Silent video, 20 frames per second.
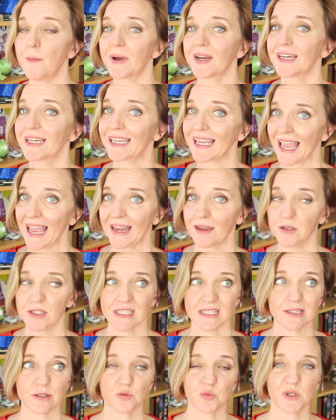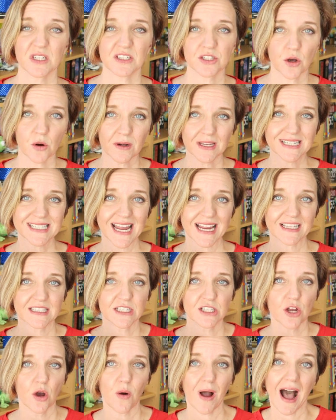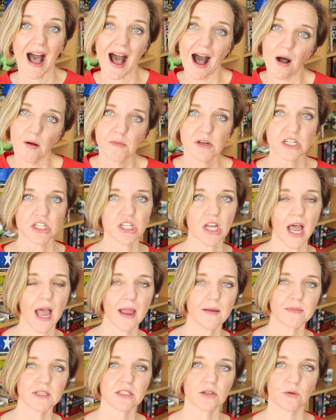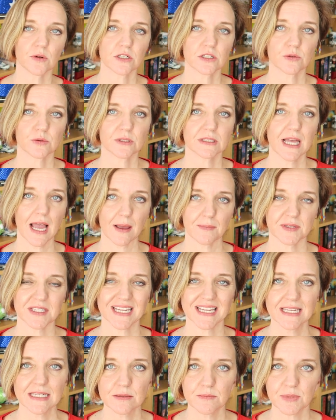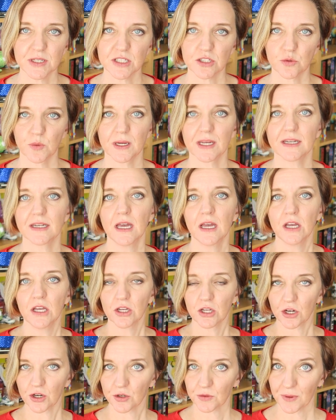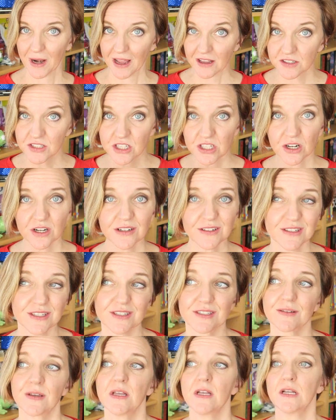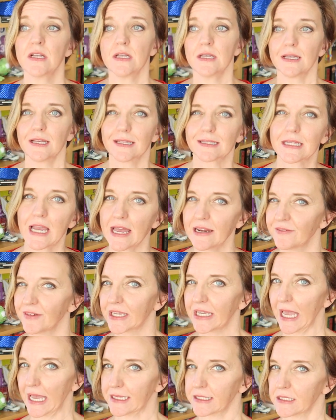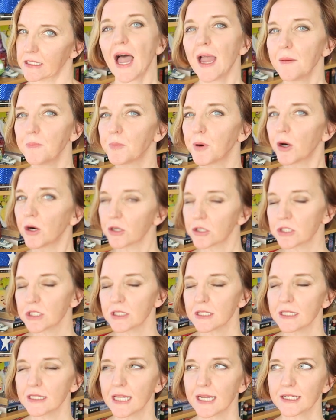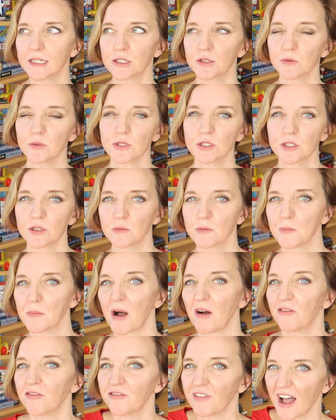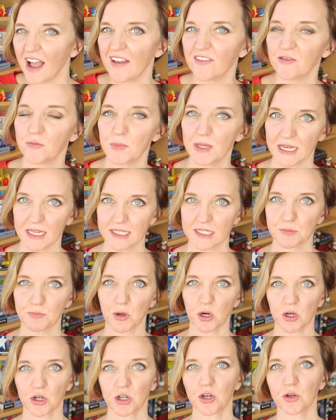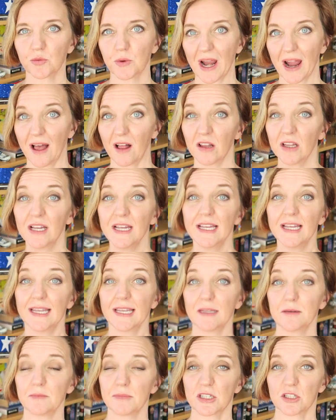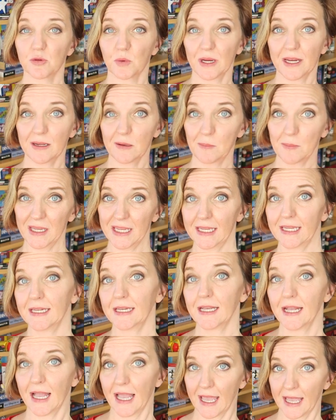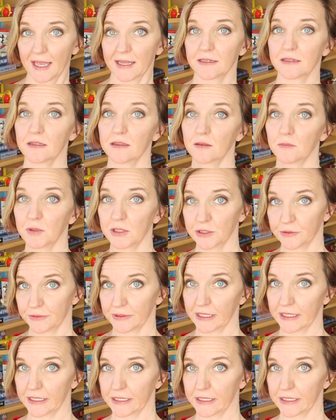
But again, since we don't exactly know how much time is going to elapse in between corral starts, it's kind of a guess. I personally like to assume about 5 minutes per corral in between me and the balloon